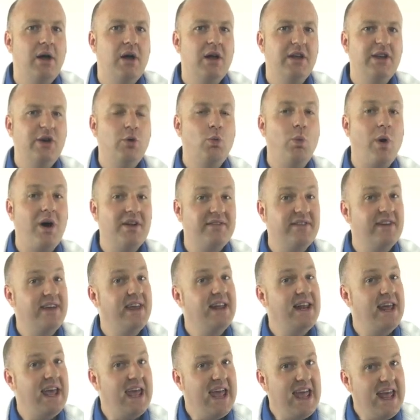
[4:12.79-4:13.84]
You want to
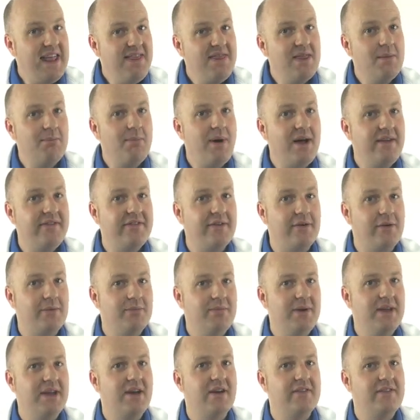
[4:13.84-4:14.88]
get it in the muscle
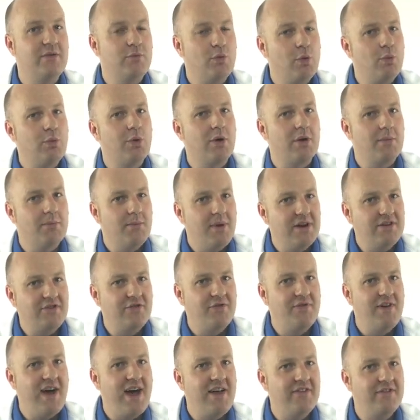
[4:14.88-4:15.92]
because it will work much
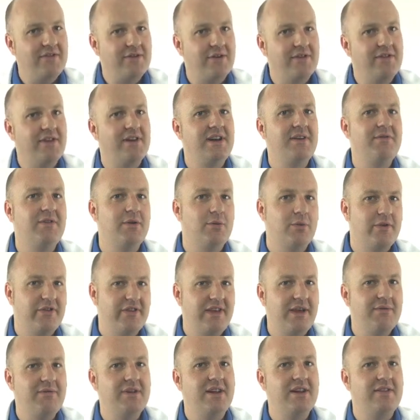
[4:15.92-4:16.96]
faster than if it was
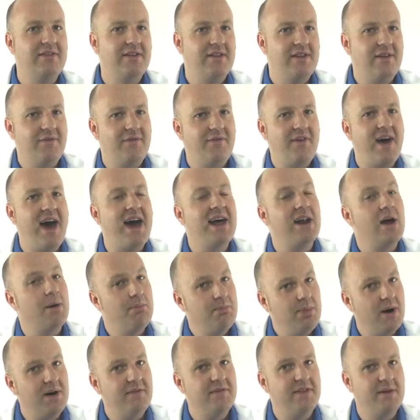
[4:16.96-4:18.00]
given into the fat
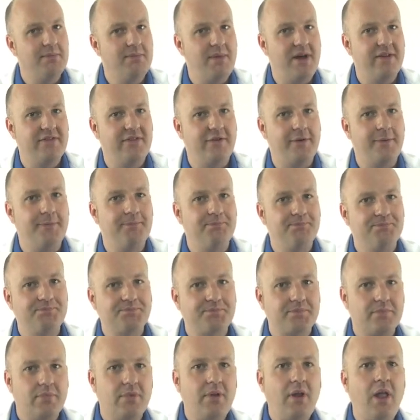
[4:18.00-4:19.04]
above the muscle.
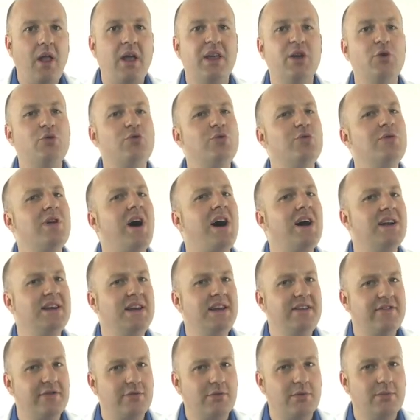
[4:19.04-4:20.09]
You do not
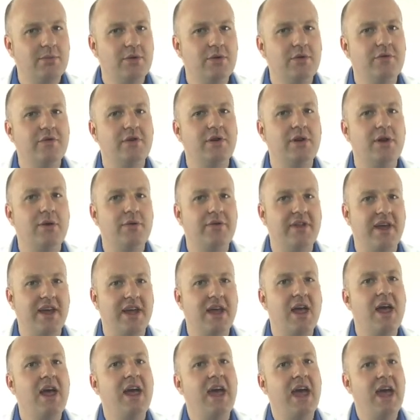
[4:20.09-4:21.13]
need to remove clothing.
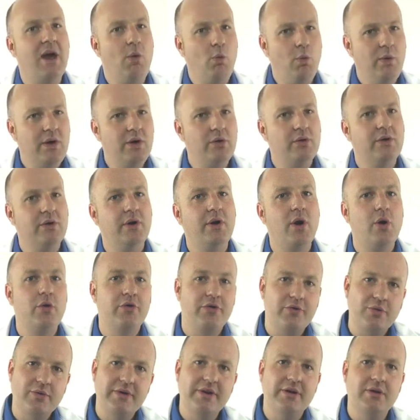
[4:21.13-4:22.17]
It will go
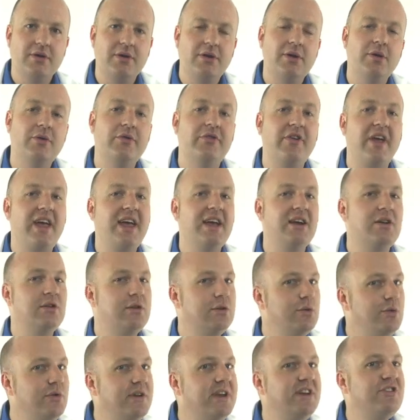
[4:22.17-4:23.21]
through your clothes,
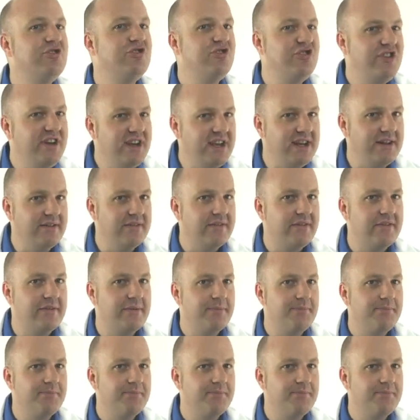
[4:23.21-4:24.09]
including jeans.